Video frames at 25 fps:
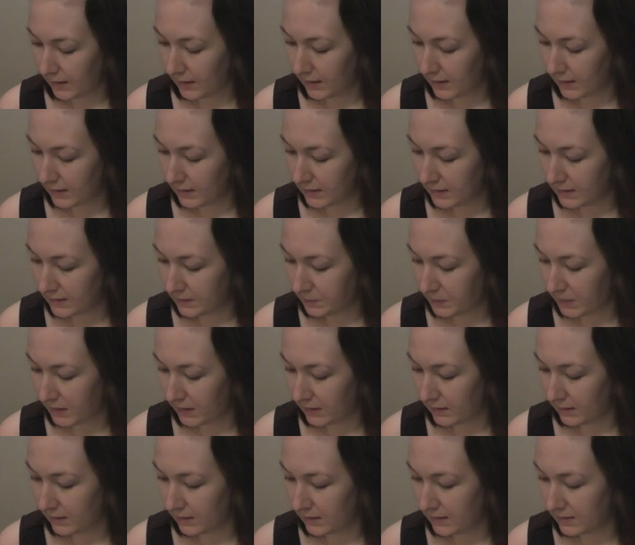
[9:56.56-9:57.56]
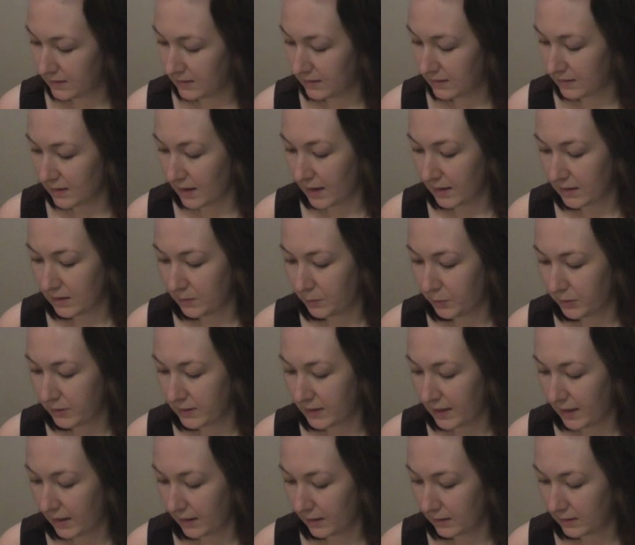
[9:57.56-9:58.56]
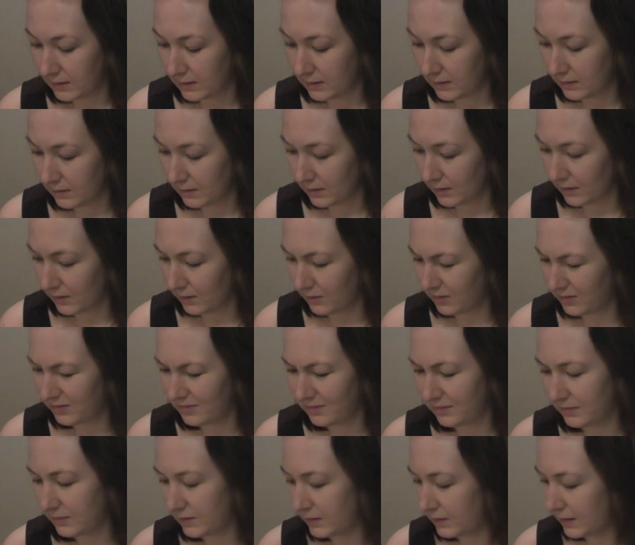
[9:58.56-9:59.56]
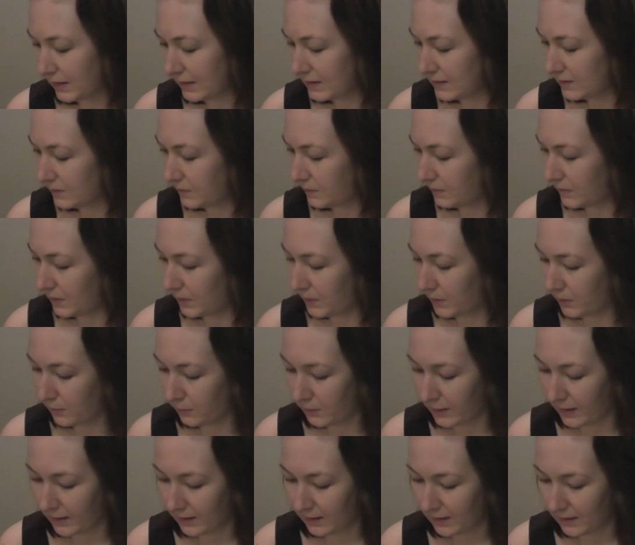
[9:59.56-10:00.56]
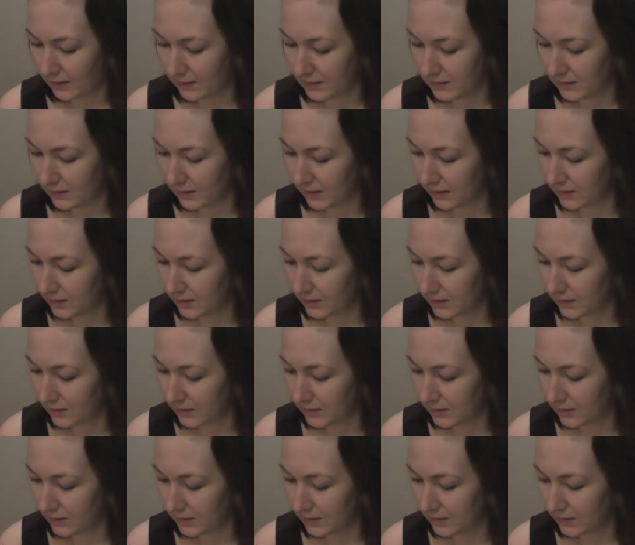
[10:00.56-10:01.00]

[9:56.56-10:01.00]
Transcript: It is designed to protect, oh, that's a bit wanky, it's not